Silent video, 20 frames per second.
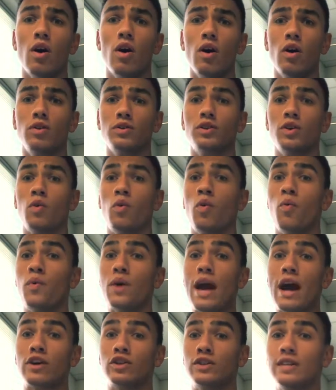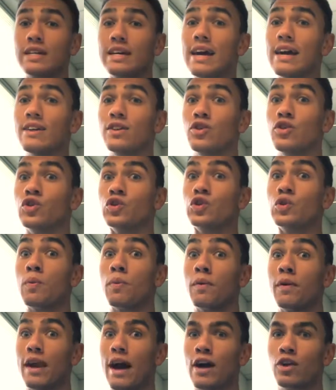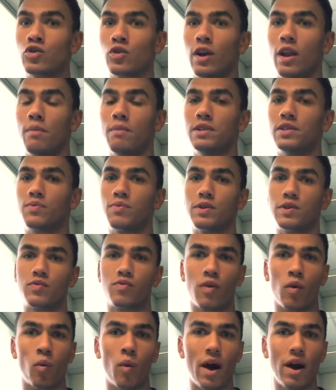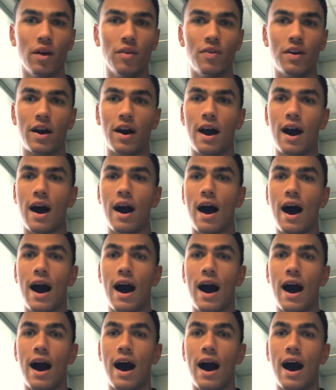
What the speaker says: Also, when we actually get into the supernatural elements, because for a while there,